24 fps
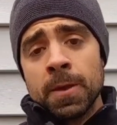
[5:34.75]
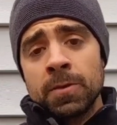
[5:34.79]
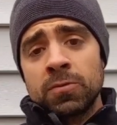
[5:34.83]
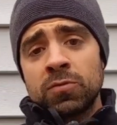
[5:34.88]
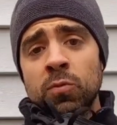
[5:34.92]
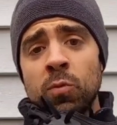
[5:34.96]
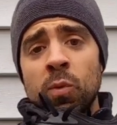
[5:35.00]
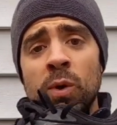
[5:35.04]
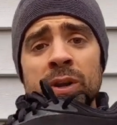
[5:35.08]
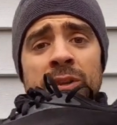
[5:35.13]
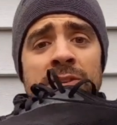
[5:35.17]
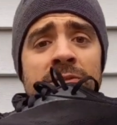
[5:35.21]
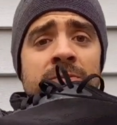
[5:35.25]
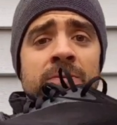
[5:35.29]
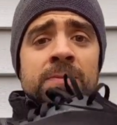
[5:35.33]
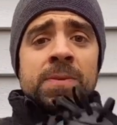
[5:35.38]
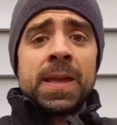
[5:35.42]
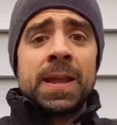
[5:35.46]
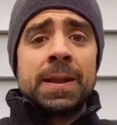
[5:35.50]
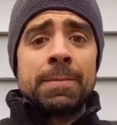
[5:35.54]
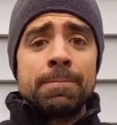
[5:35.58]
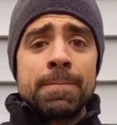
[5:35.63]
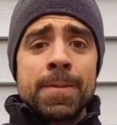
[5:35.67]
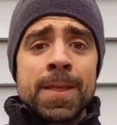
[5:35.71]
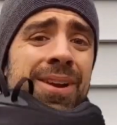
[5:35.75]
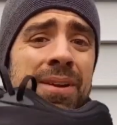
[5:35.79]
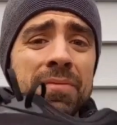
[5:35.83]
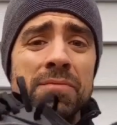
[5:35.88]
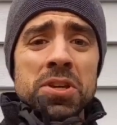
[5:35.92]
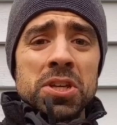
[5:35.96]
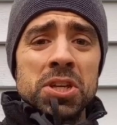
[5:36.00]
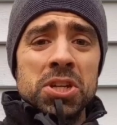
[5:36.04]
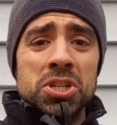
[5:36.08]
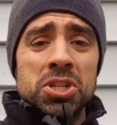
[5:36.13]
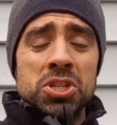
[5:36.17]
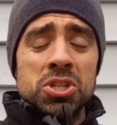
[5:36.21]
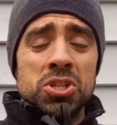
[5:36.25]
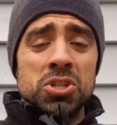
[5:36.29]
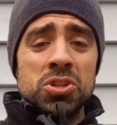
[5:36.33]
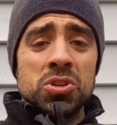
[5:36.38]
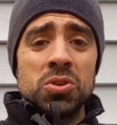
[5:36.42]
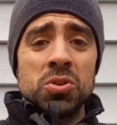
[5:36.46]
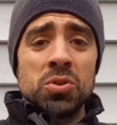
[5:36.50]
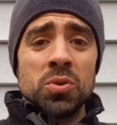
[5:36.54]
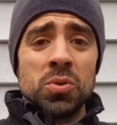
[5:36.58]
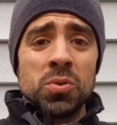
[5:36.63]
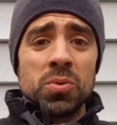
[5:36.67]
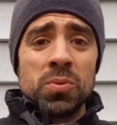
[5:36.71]
So one is fit. Whenever you get a
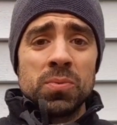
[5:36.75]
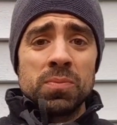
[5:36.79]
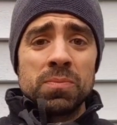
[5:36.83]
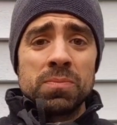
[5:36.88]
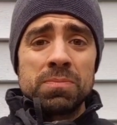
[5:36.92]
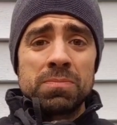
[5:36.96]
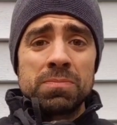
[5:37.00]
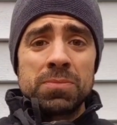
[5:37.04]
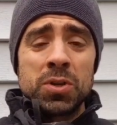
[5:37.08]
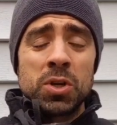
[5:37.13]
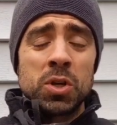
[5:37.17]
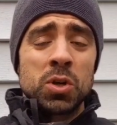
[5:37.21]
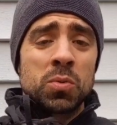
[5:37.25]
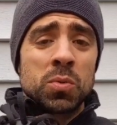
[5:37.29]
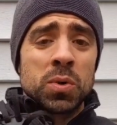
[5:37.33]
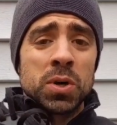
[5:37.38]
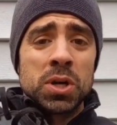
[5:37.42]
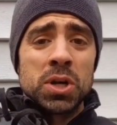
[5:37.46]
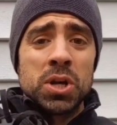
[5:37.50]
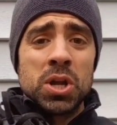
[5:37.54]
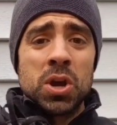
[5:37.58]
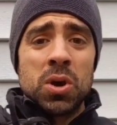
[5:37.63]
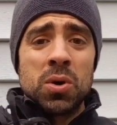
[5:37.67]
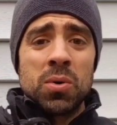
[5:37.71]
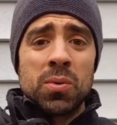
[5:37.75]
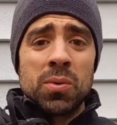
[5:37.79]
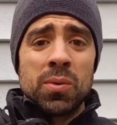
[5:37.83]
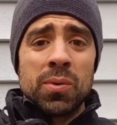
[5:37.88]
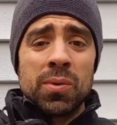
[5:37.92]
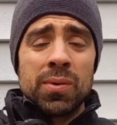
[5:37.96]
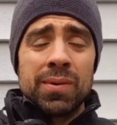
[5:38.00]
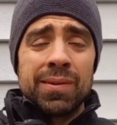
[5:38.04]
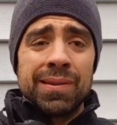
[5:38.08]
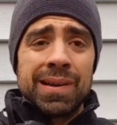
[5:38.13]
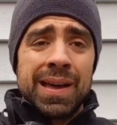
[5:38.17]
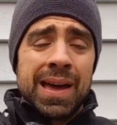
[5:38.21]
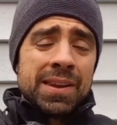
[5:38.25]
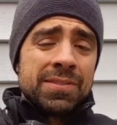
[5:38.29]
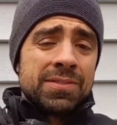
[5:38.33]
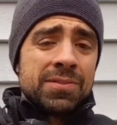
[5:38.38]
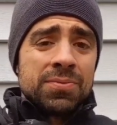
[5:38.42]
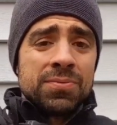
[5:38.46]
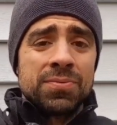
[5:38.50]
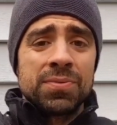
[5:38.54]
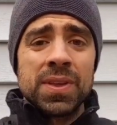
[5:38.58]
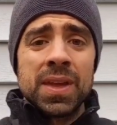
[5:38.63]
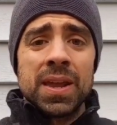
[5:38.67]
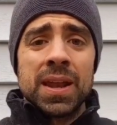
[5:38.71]
shoe, you're going to want to know, how does
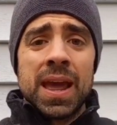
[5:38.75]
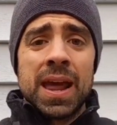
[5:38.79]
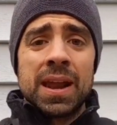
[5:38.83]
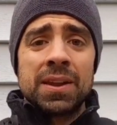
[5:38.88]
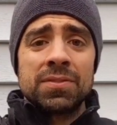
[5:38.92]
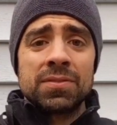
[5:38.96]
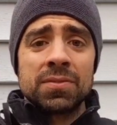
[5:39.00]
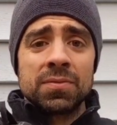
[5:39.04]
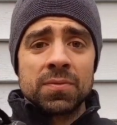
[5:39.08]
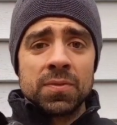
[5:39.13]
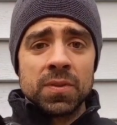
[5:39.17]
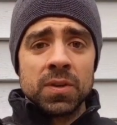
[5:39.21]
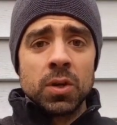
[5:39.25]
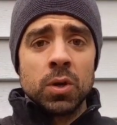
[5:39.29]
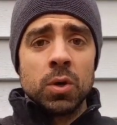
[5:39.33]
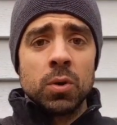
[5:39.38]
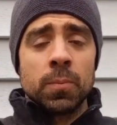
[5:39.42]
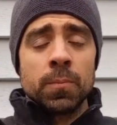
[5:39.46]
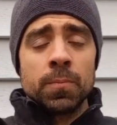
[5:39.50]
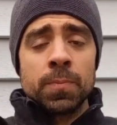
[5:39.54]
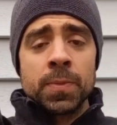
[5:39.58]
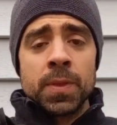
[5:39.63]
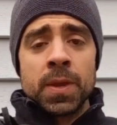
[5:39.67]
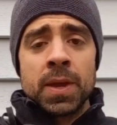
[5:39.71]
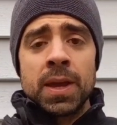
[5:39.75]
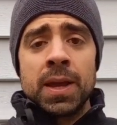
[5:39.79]
it fit? How does it feel?